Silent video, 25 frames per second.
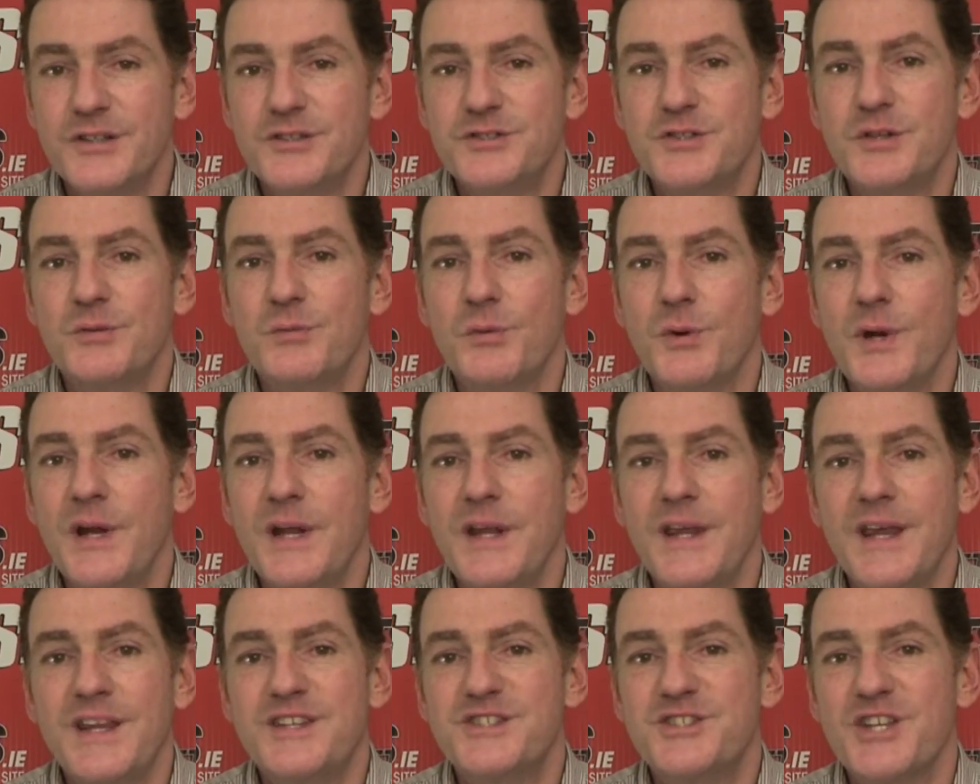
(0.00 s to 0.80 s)
to
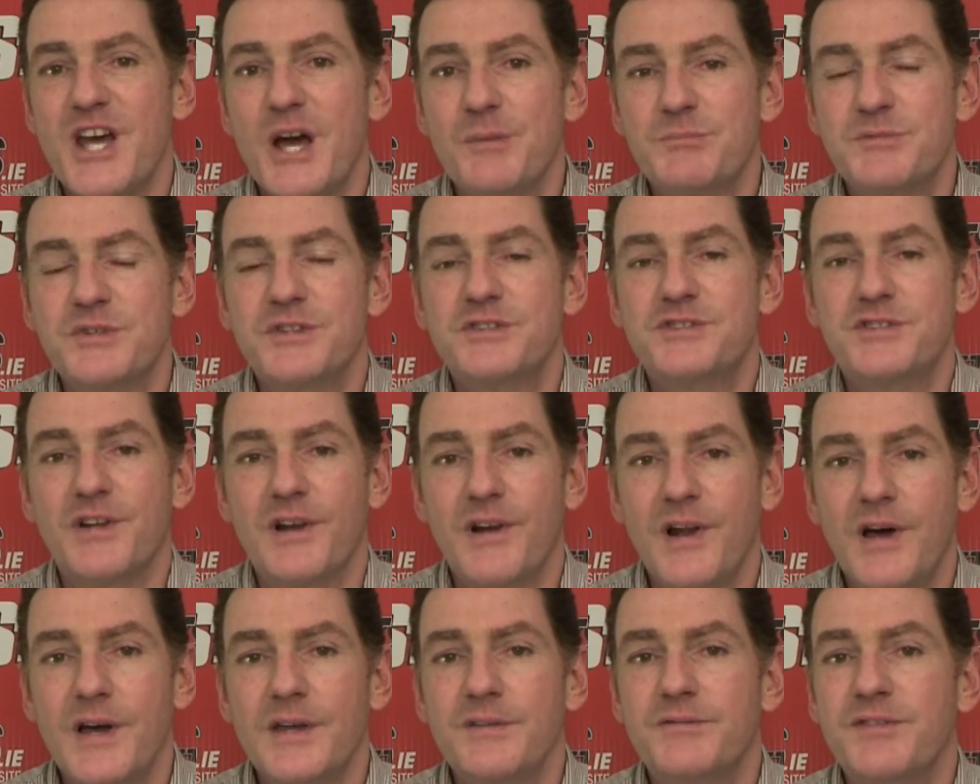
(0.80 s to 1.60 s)
really adapt to
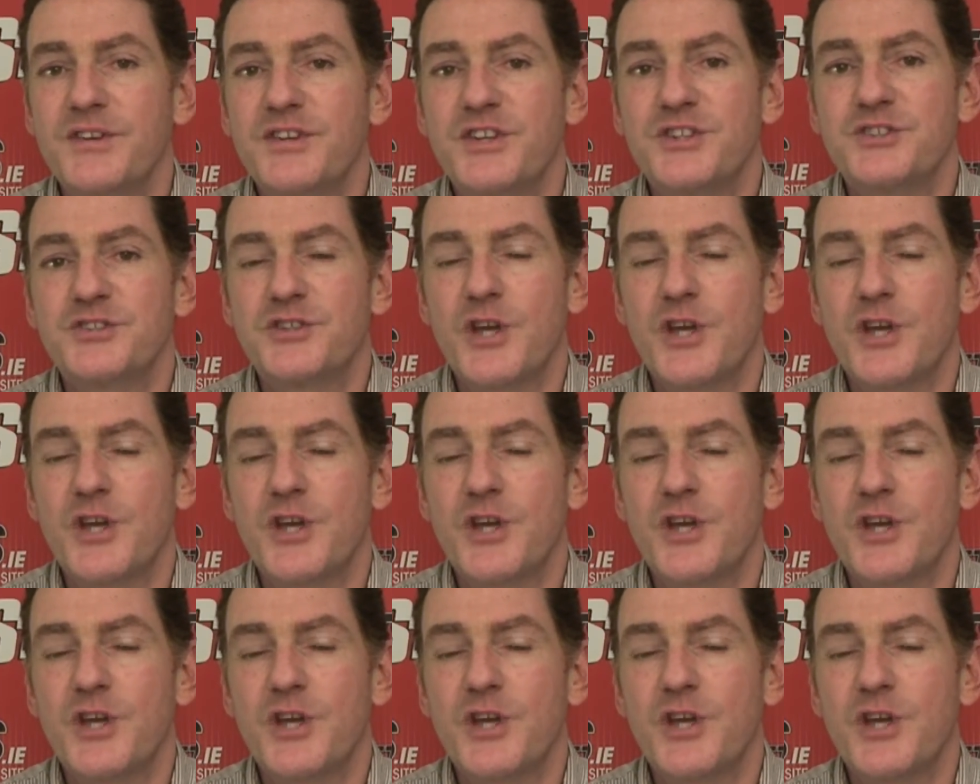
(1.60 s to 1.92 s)
life in this